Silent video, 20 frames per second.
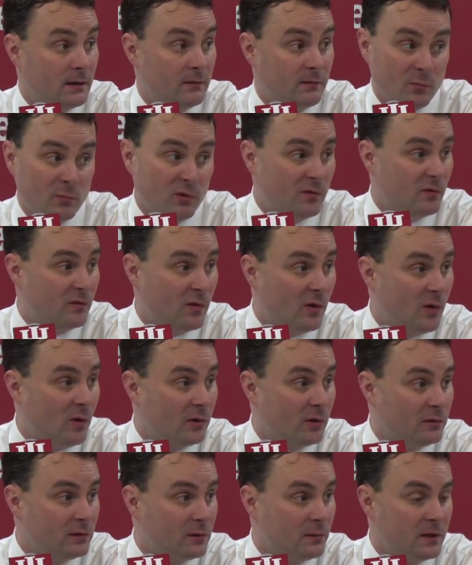moving
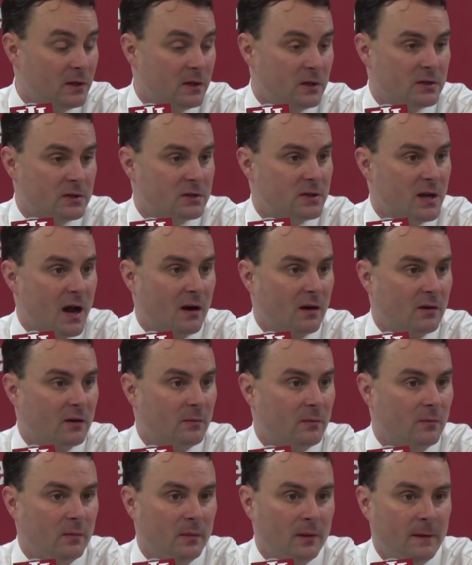forward. I mean, you're just not
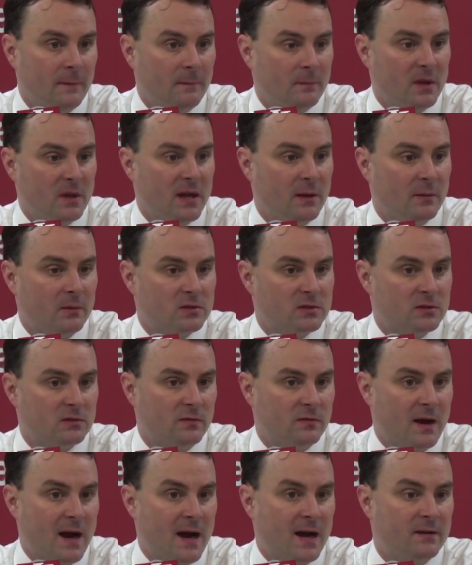going to be able to
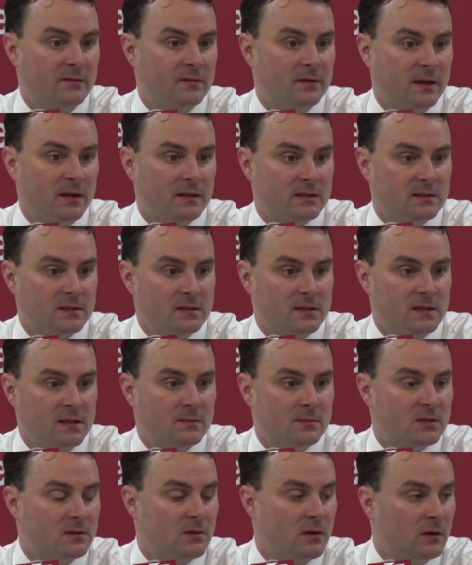survive against the
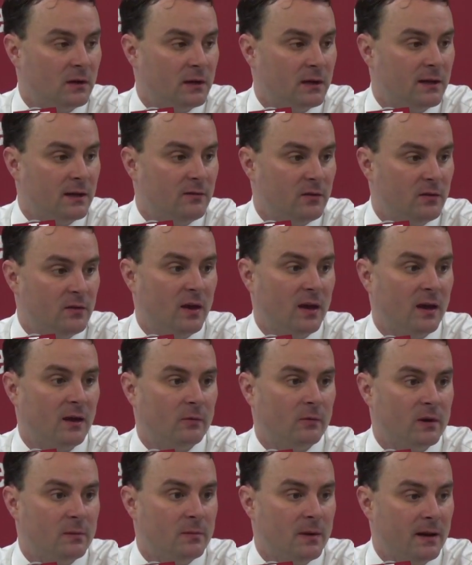teams in our league if you
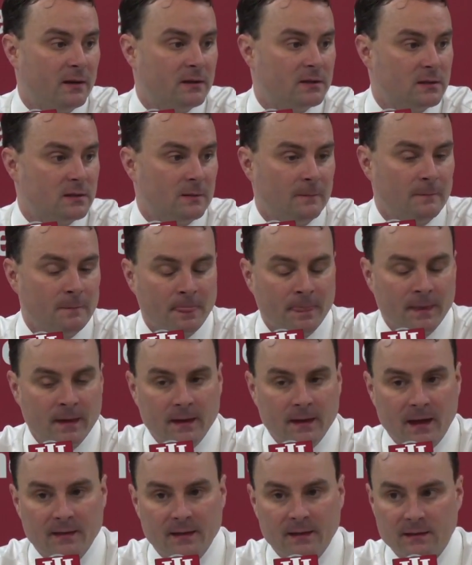can't rebound. So
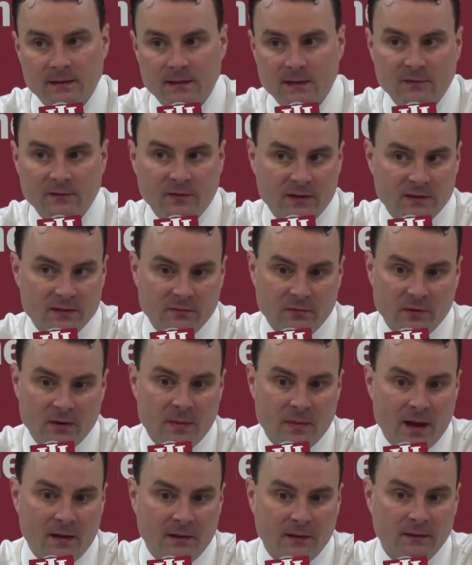I think the defensive
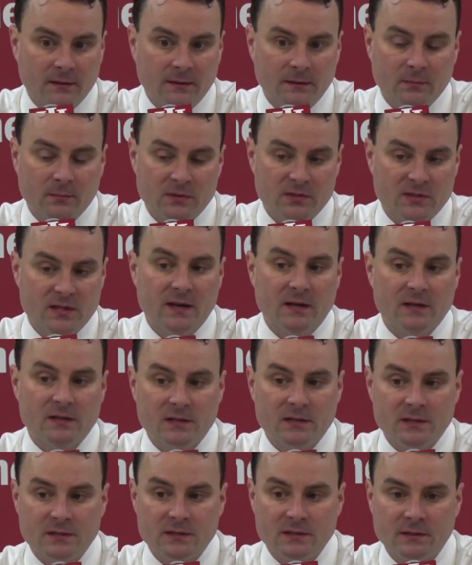rebounding
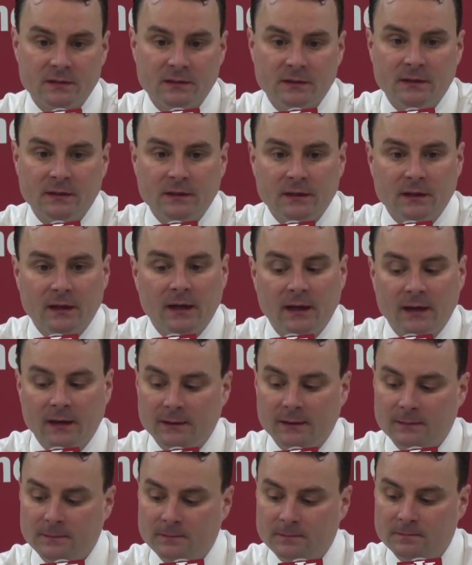percentages, you
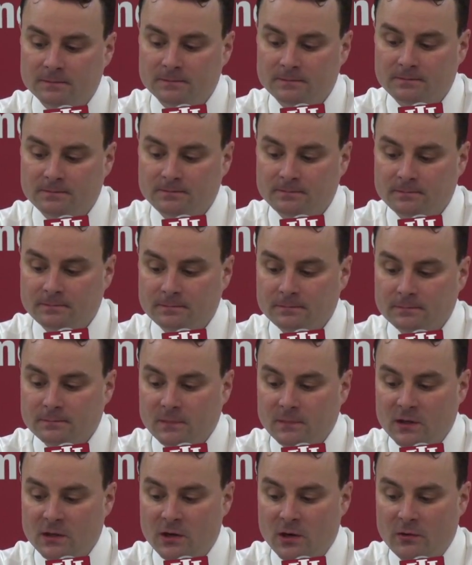
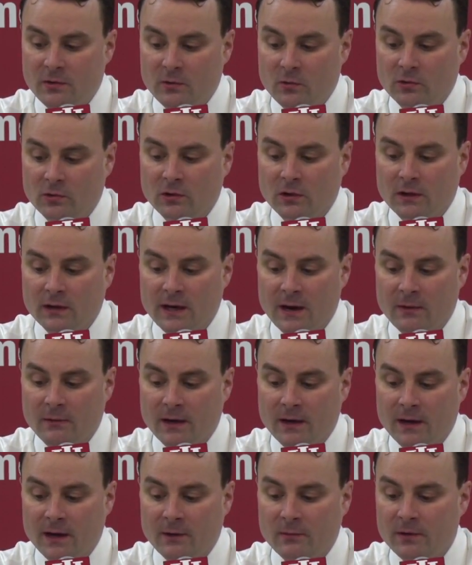know, that we're looking at
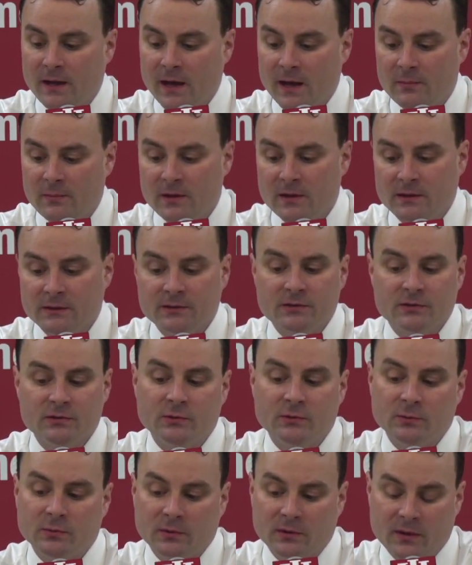right now, we got to be
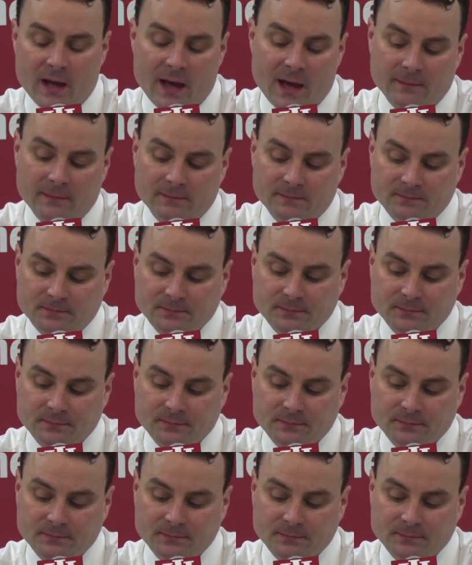consumed with that.